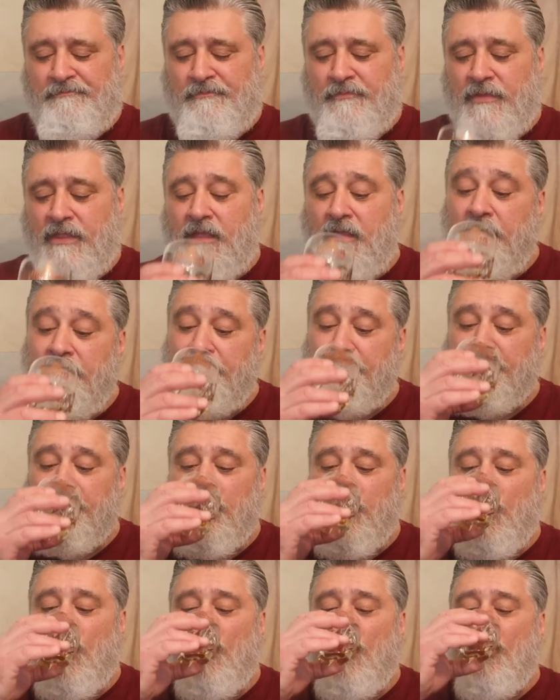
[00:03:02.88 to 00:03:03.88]

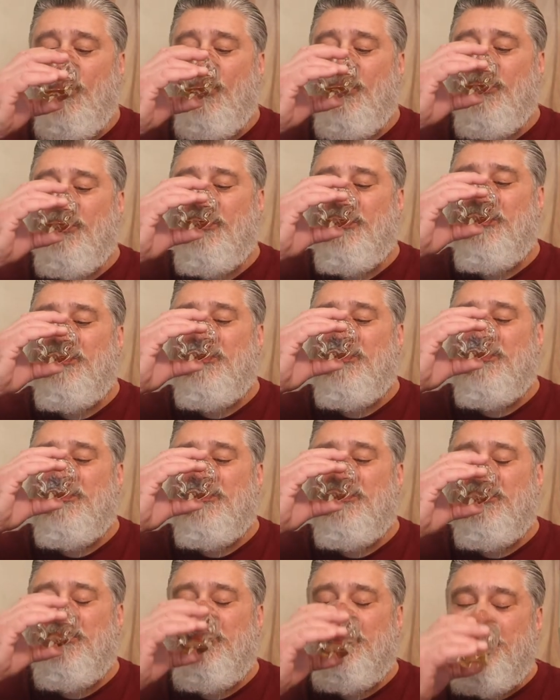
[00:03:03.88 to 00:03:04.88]

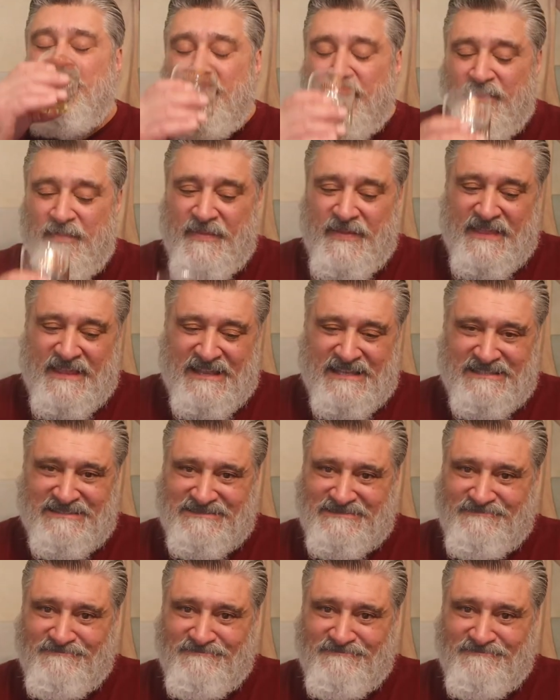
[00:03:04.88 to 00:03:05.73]
(silence)